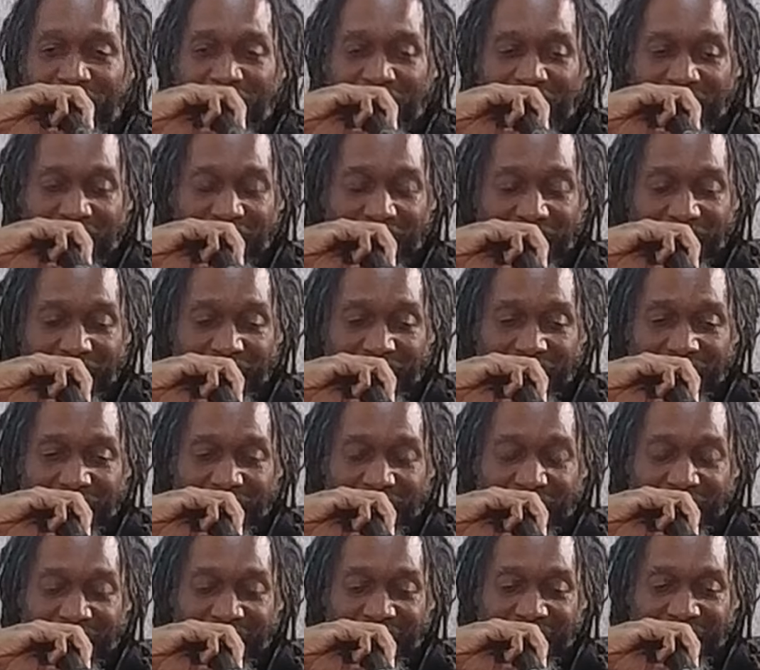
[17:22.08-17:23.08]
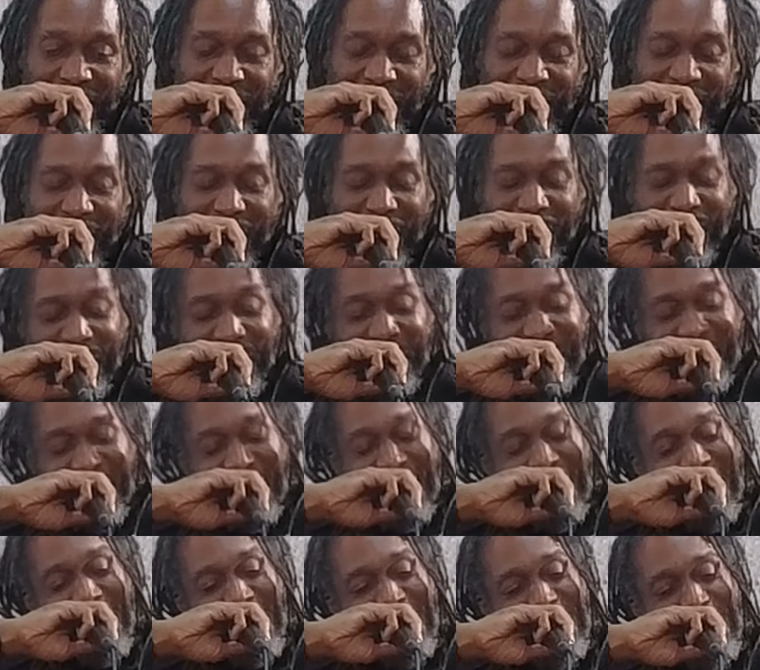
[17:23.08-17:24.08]
daughter, shout
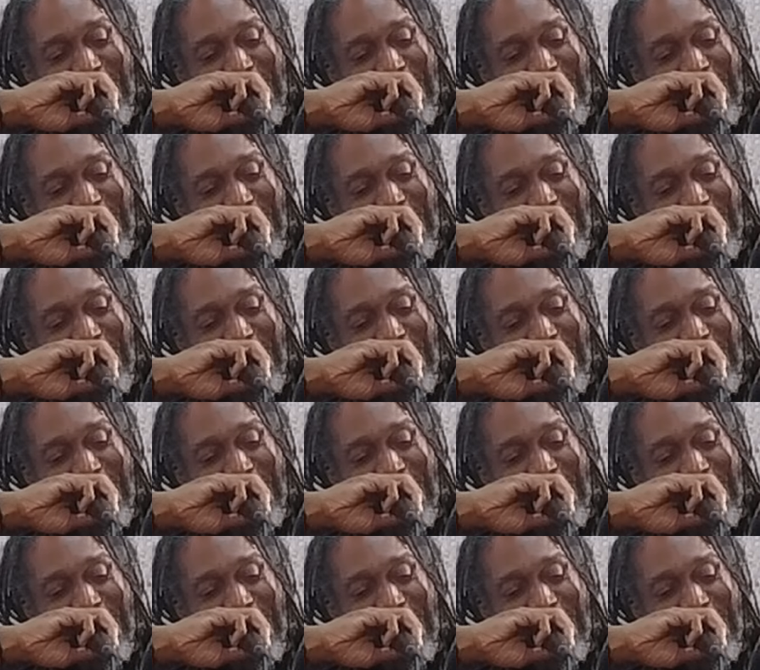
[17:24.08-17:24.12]
out